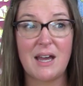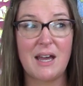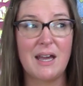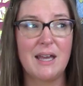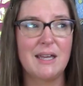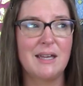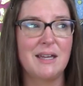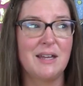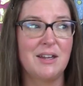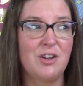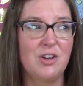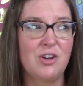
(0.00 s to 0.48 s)

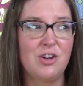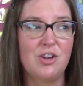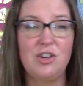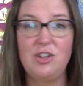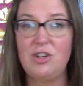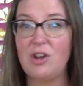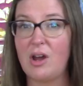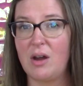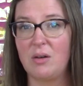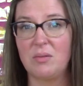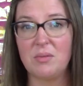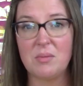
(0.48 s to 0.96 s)
I could
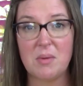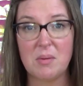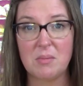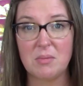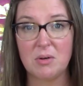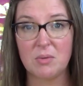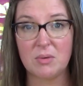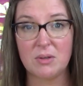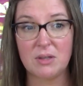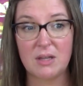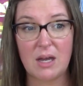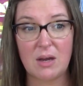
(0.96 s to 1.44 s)
not
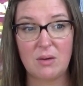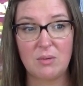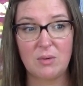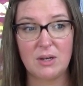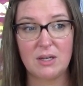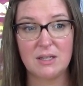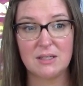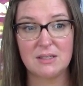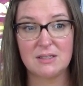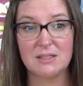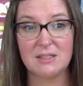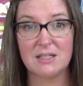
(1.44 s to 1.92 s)
remember what that
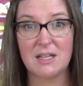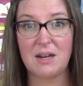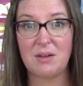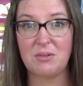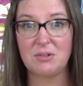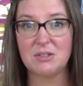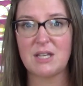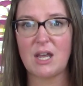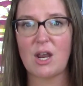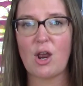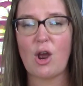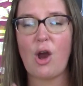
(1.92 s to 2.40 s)
was, and I
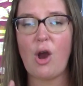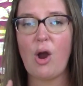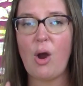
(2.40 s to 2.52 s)
was like,